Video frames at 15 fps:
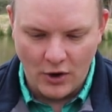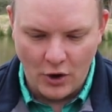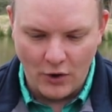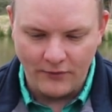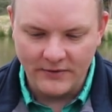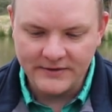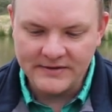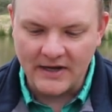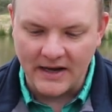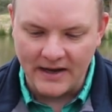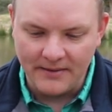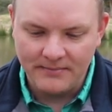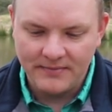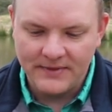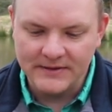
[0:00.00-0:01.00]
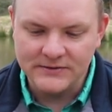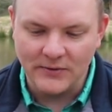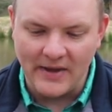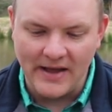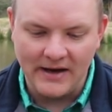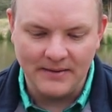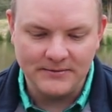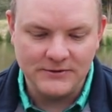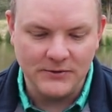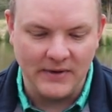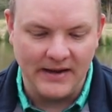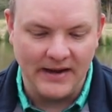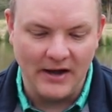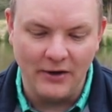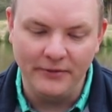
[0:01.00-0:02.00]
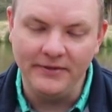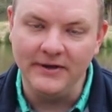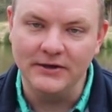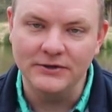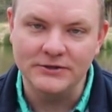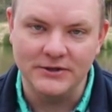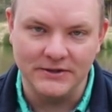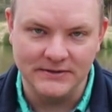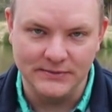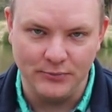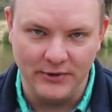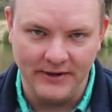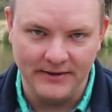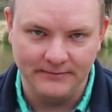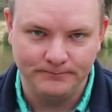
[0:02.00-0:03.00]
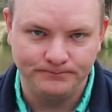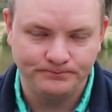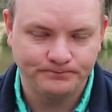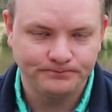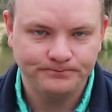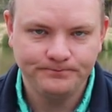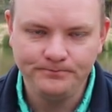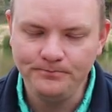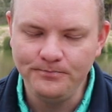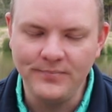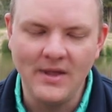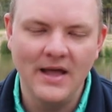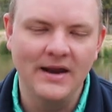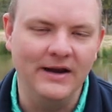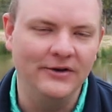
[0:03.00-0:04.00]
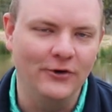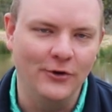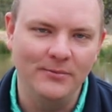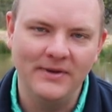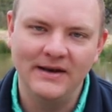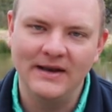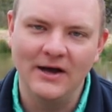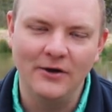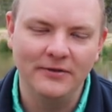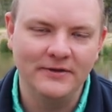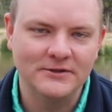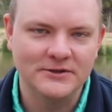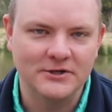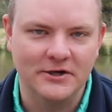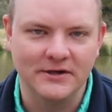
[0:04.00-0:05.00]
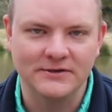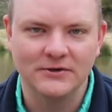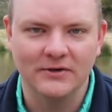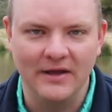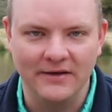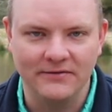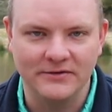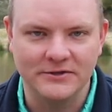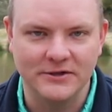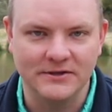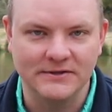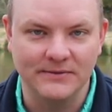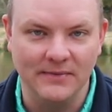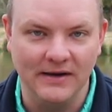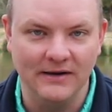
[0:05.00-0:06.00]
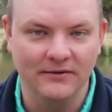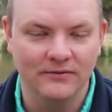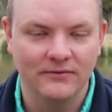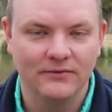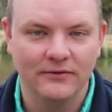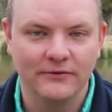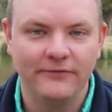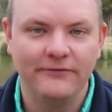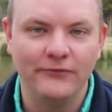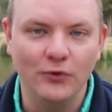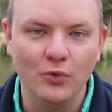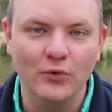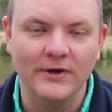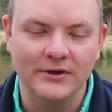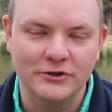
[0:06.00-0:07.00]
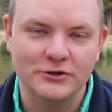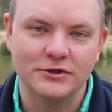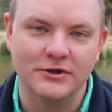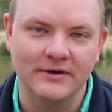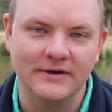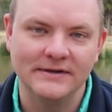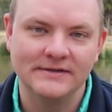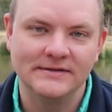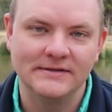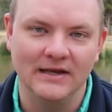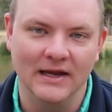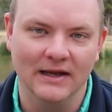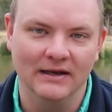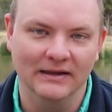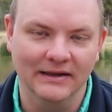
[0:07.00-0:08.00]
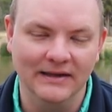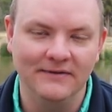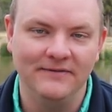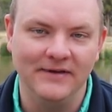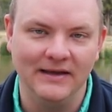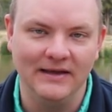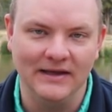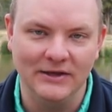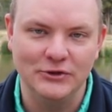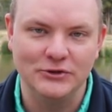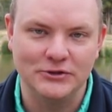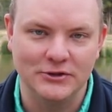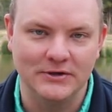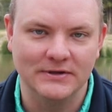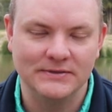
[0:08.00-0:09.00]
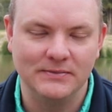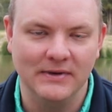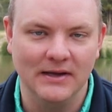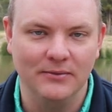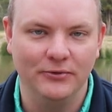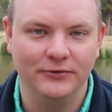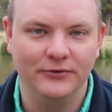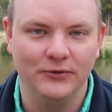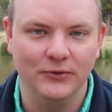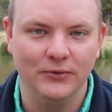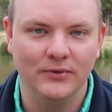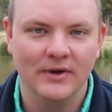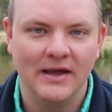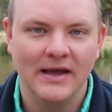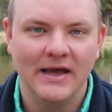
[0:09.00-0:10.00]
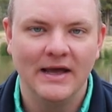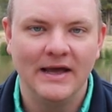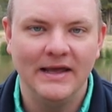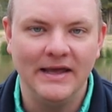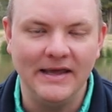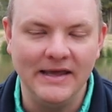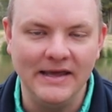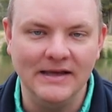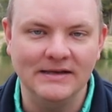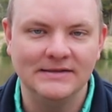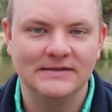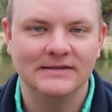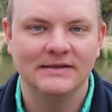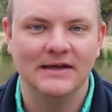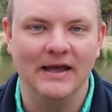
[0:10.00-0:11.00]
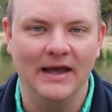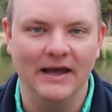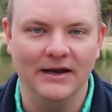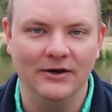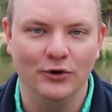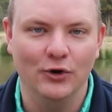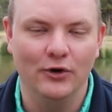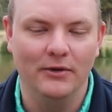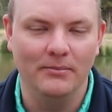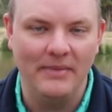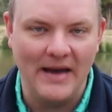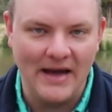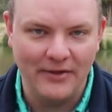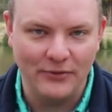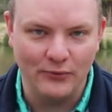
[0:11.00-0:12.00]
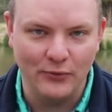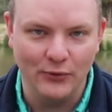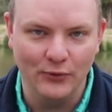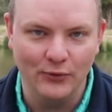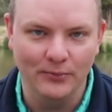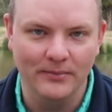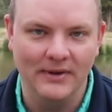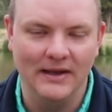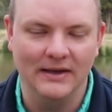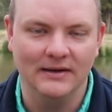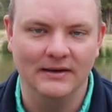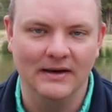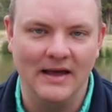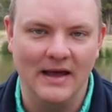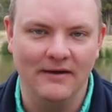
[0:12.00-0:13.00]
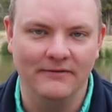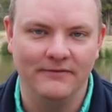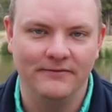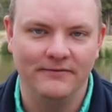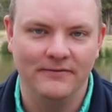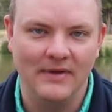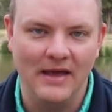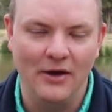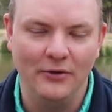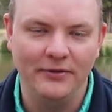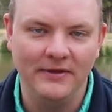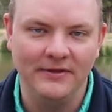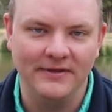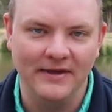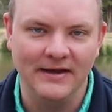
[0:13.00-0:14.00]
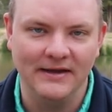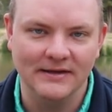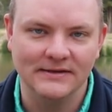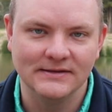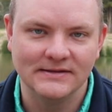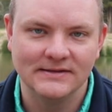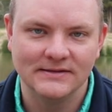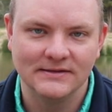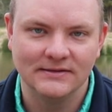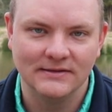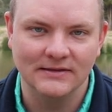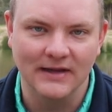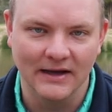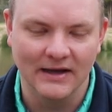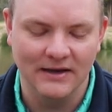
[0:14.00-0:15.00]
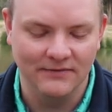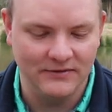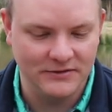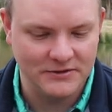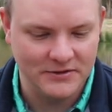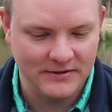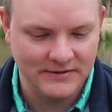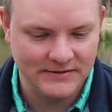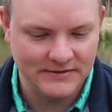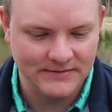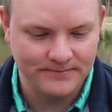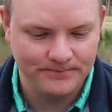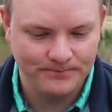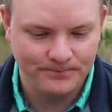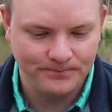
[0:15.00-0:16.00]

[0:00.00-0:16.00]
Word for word: Over time, this will add up to a healthy insurance plan. And I don't mean health insurance or life insurance, I mean food insurance and living insurance, being able to eat and go to the bathroom and have healthy things, that kind of insurance.